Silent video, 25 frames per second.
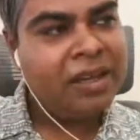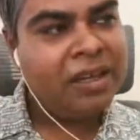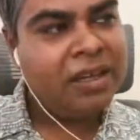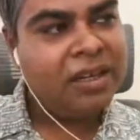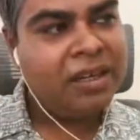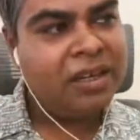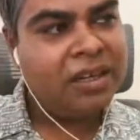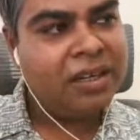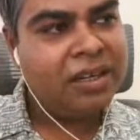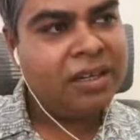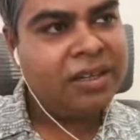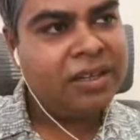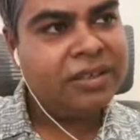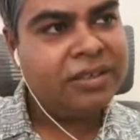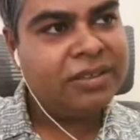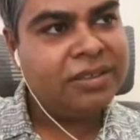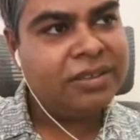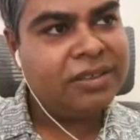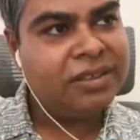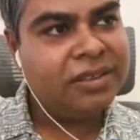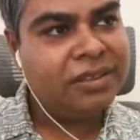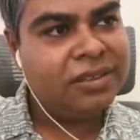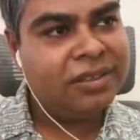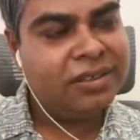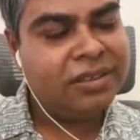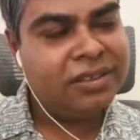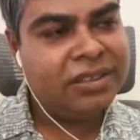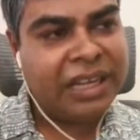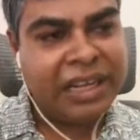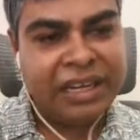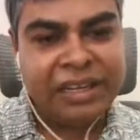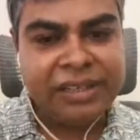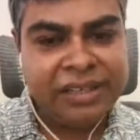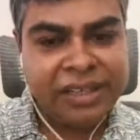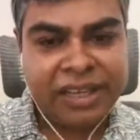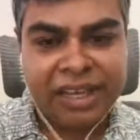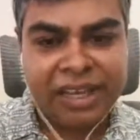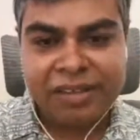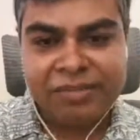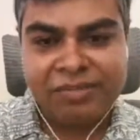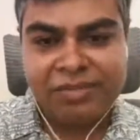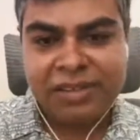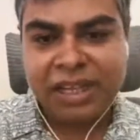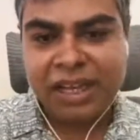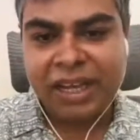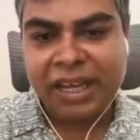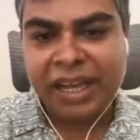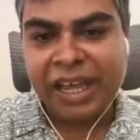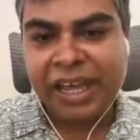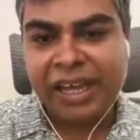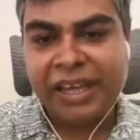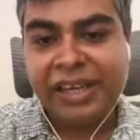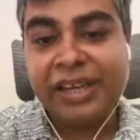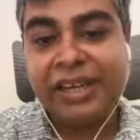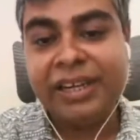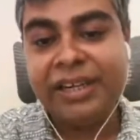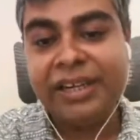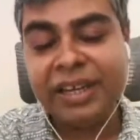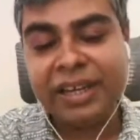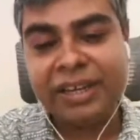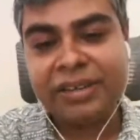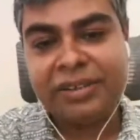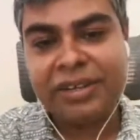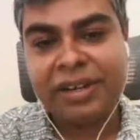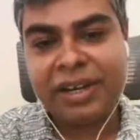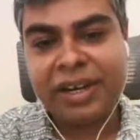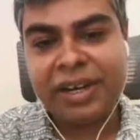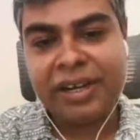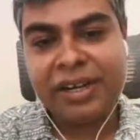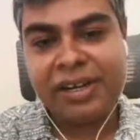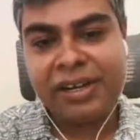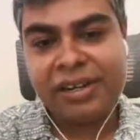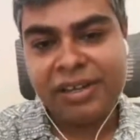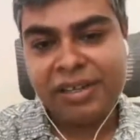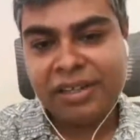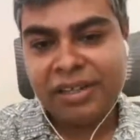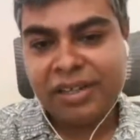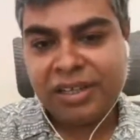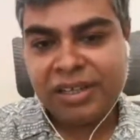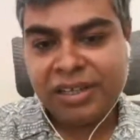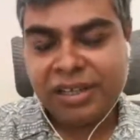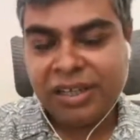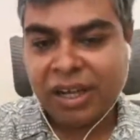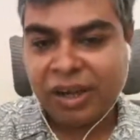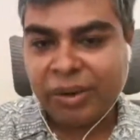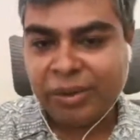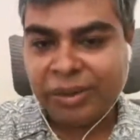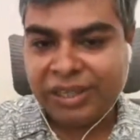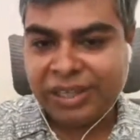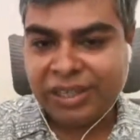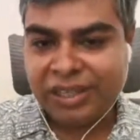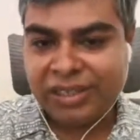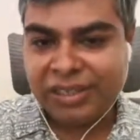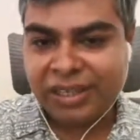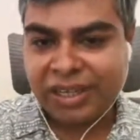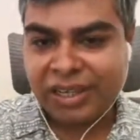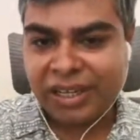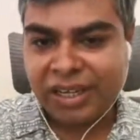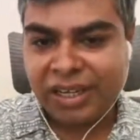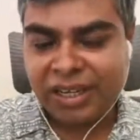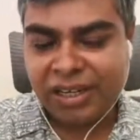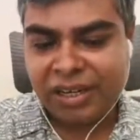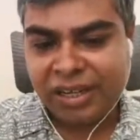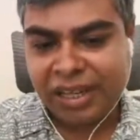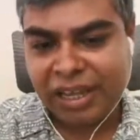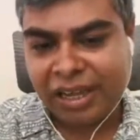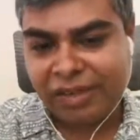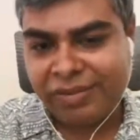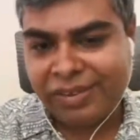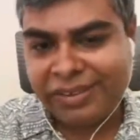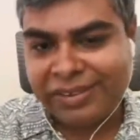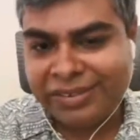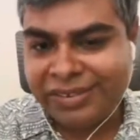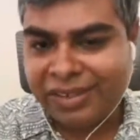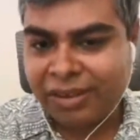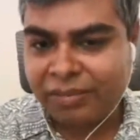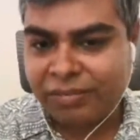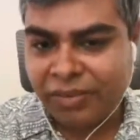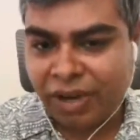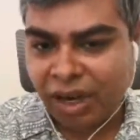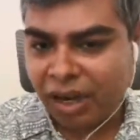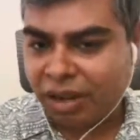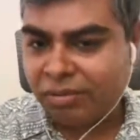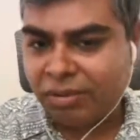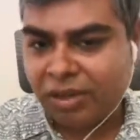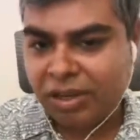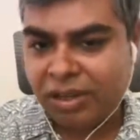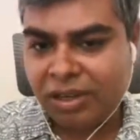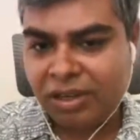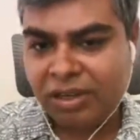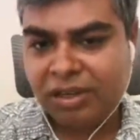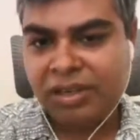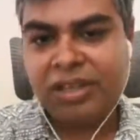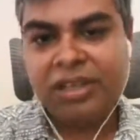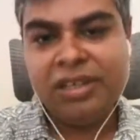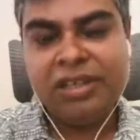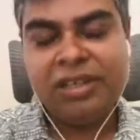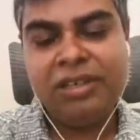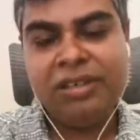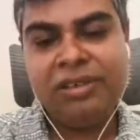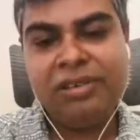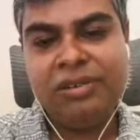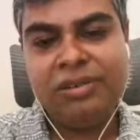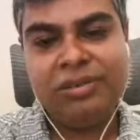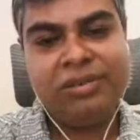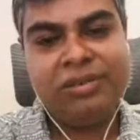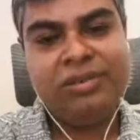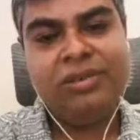Uh, then came the agri tech trend. Now it is again having some trouble. You know,